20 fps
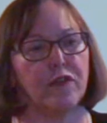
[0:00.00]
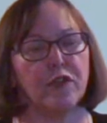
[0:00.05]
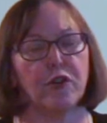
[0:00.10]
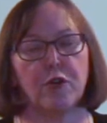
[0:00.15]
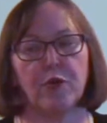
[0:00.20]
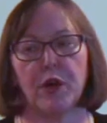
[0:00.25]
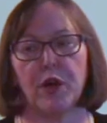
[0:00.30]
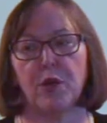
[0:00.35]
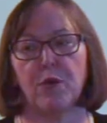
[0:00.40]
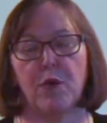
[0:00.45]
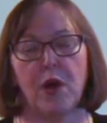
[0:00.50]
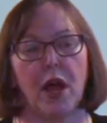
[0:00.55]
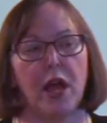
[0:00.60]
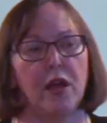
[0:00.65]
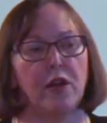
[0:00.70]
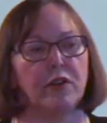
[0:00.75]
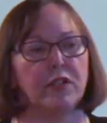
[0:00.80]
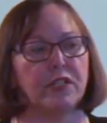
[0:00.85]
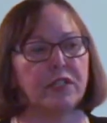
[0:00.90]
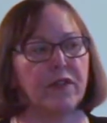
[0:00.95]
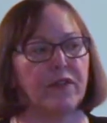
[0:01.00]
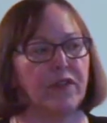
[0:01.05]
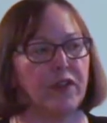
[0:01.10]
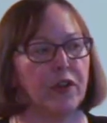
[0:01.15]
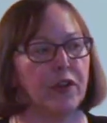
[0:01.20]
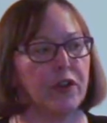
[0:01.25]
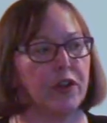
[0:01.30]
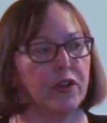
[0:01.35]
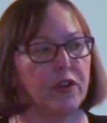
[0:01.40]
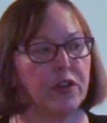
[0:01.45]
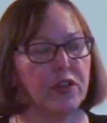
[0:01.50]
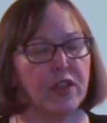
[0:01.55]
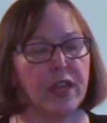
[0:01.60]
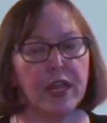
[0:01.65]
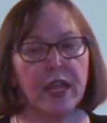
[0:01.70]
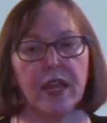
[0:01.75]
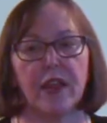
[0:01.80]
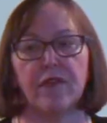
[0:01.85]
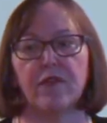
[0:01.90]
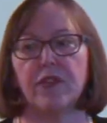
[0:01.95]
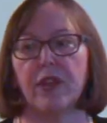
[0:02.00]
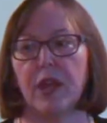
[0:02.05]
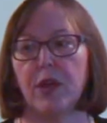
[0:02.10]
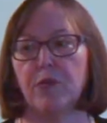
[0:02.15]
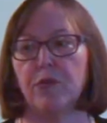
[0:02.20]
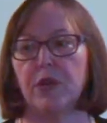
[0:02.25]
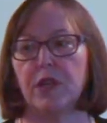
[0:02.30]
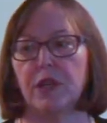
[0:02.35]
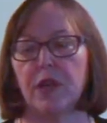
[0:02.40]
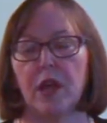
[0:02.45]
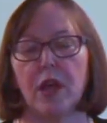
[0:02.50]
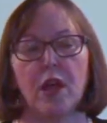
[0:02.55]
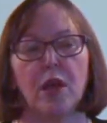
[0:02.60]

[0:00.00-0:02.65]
for quite a while, it's a very good thing if they would